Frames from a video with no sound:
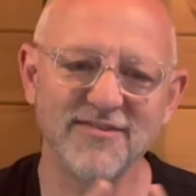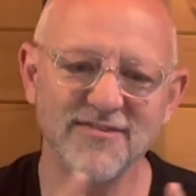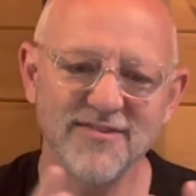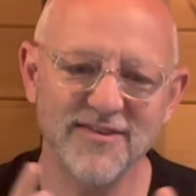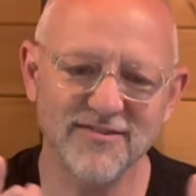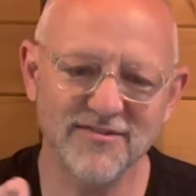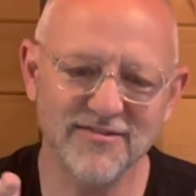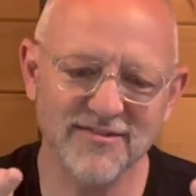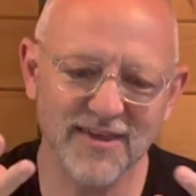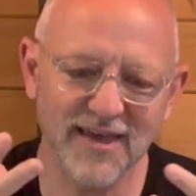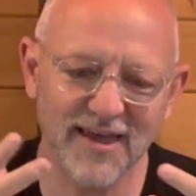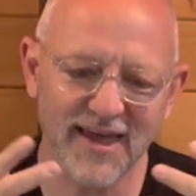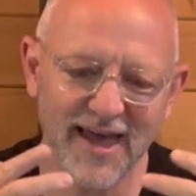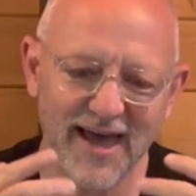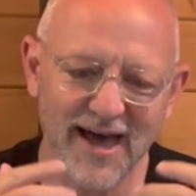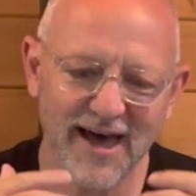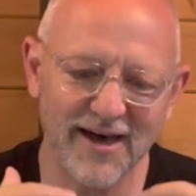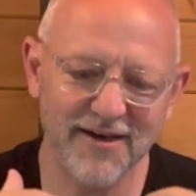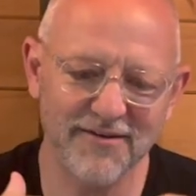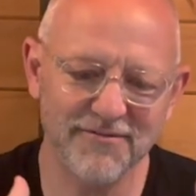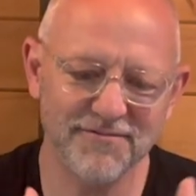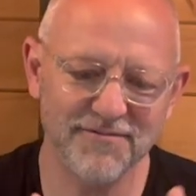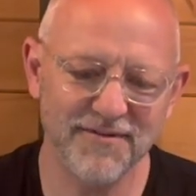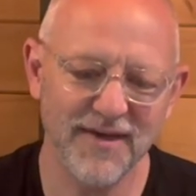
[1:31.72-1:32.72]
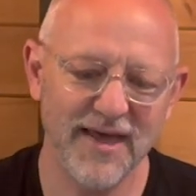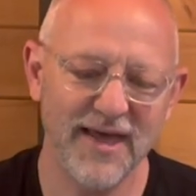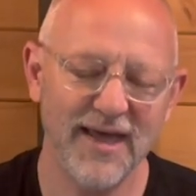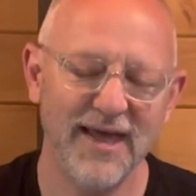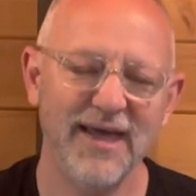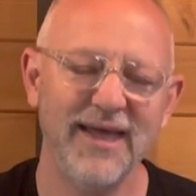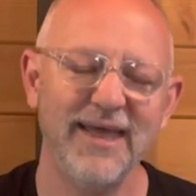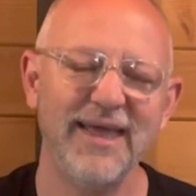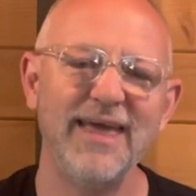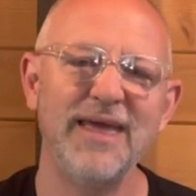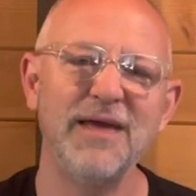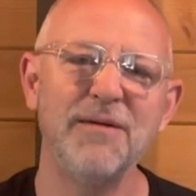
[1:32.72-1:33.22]
is to have
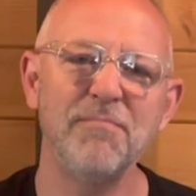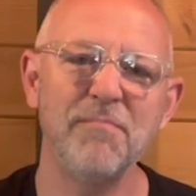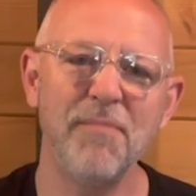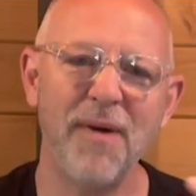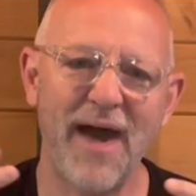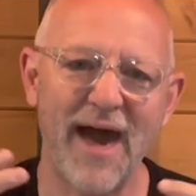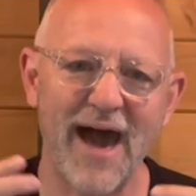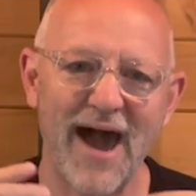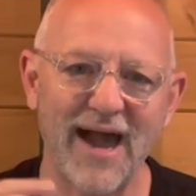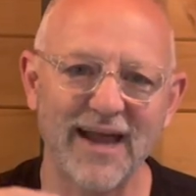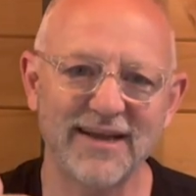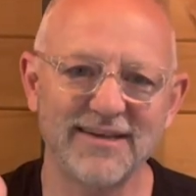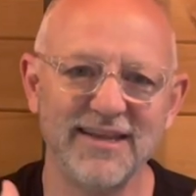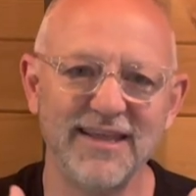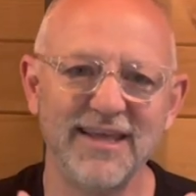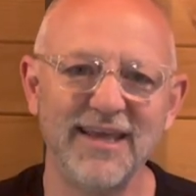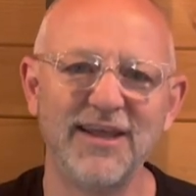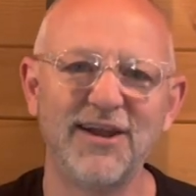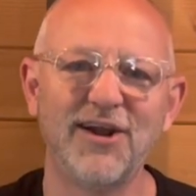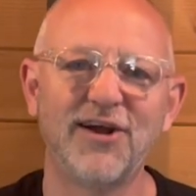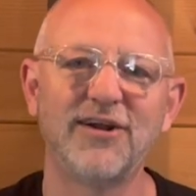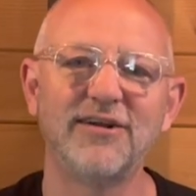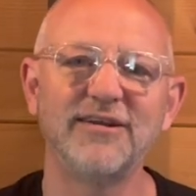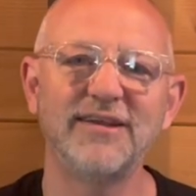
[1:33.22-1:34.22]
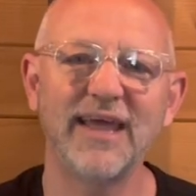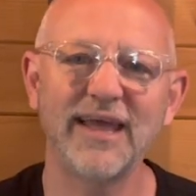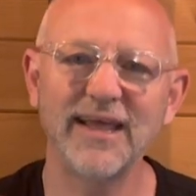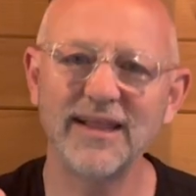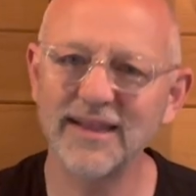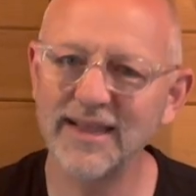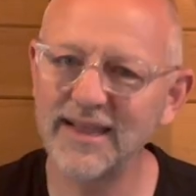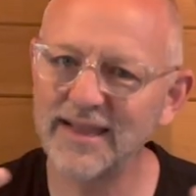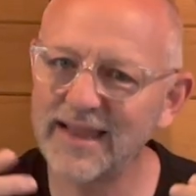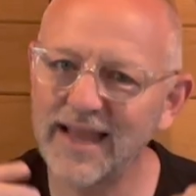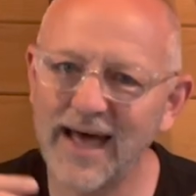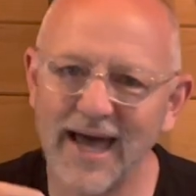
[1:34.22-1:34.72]
impact in our
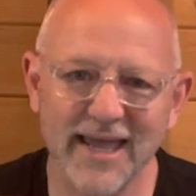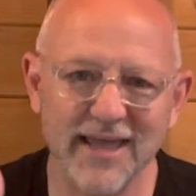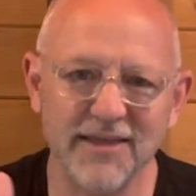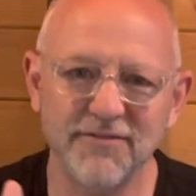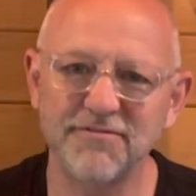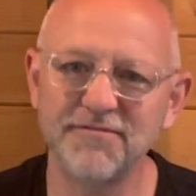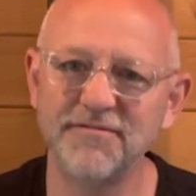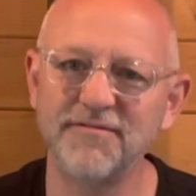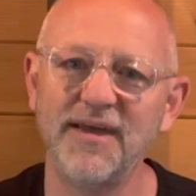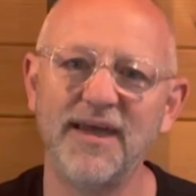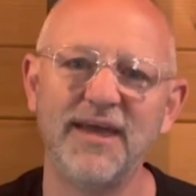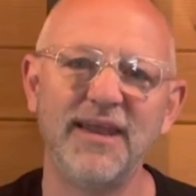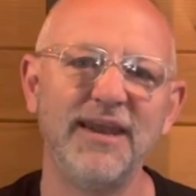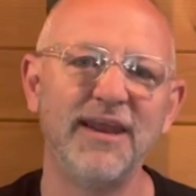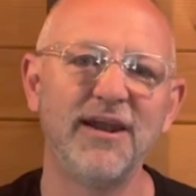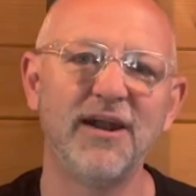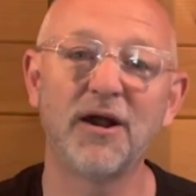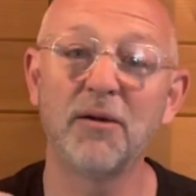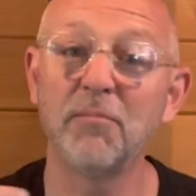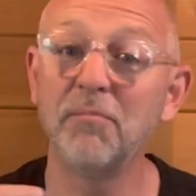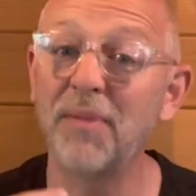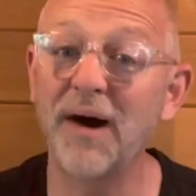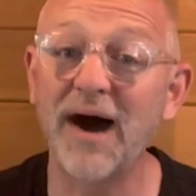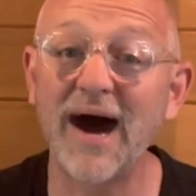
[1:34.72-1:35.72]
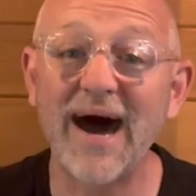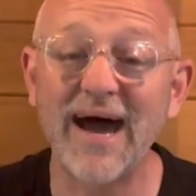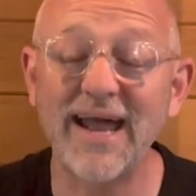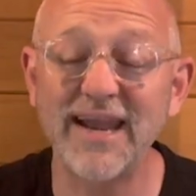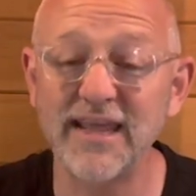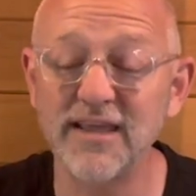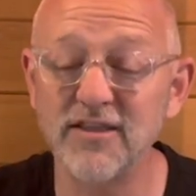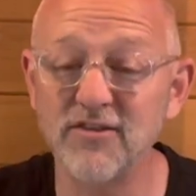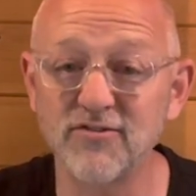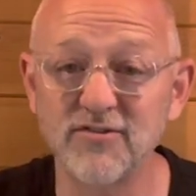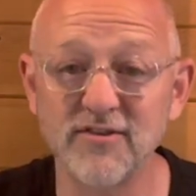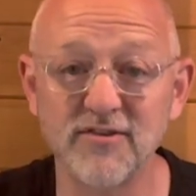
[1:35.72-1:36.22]
daily life and in our
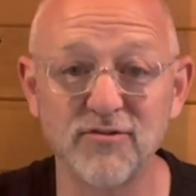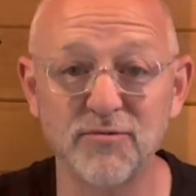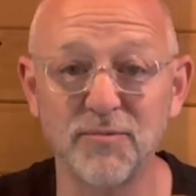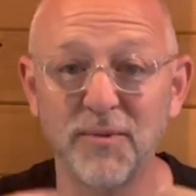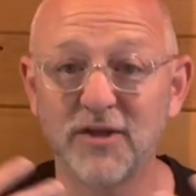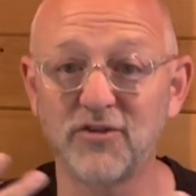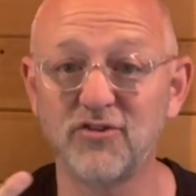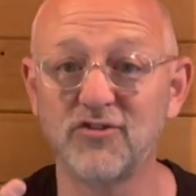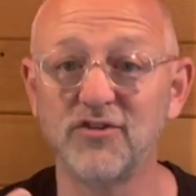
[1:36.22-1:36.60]
bodies as much